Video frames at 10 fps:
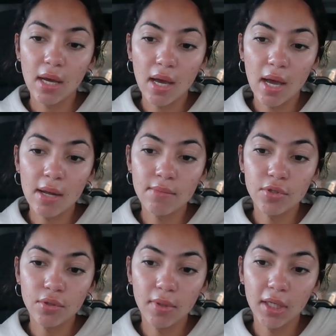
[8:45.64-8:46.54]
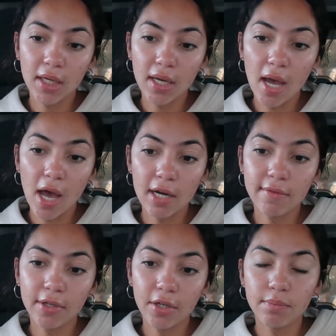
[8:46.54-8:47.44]
i'm doing it out
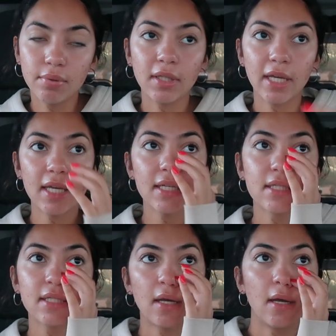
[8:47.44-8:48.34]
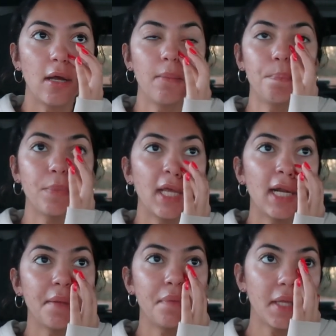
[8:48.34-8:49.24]
of a good place um
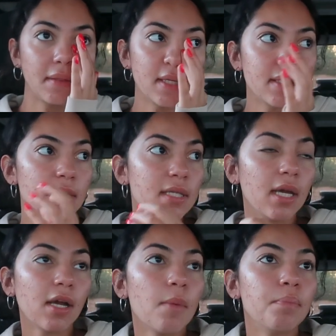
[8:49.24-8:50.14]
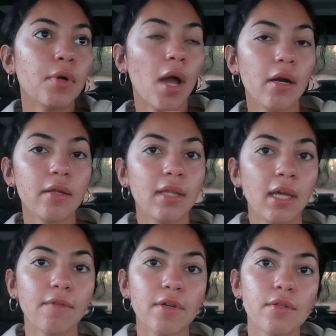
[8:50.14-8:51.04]
and i think this is like a broader
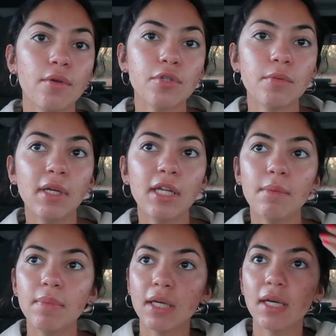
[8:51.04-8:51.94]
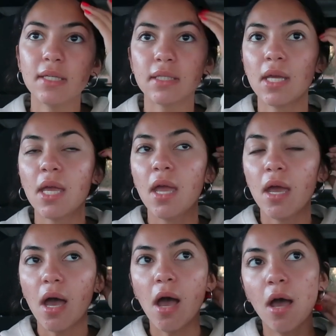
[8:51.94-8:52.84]
thing for social media because
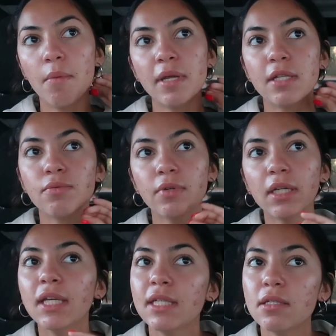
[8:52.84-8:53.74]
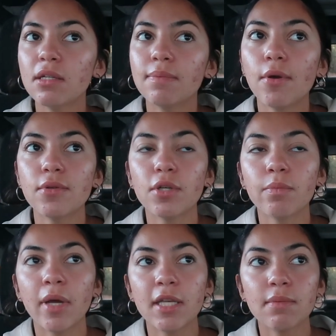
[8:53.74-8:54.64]
um, it's really easy to post
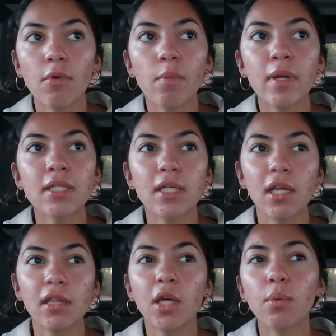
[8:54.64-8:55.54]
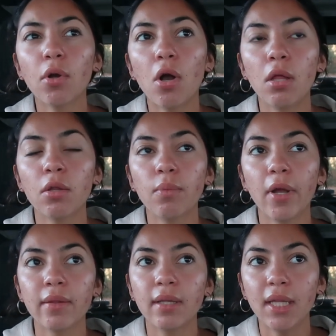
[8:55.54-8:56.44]
your best moments and i think we're all
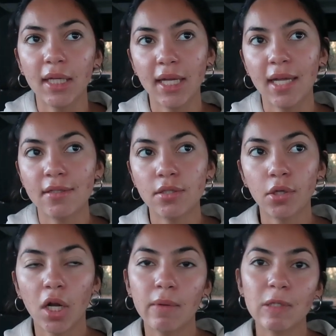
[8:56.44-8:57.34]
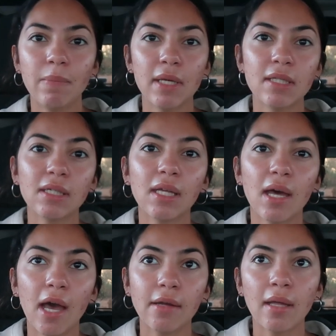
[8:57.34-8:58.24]
aware that like instagram is basically a
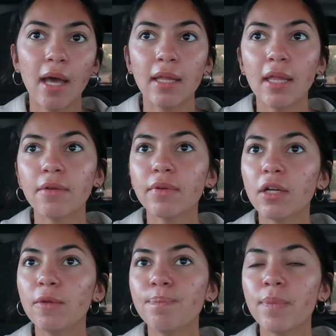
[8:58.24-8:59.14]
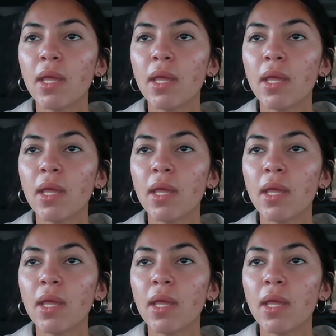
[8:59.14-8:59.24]
hi- highlight reel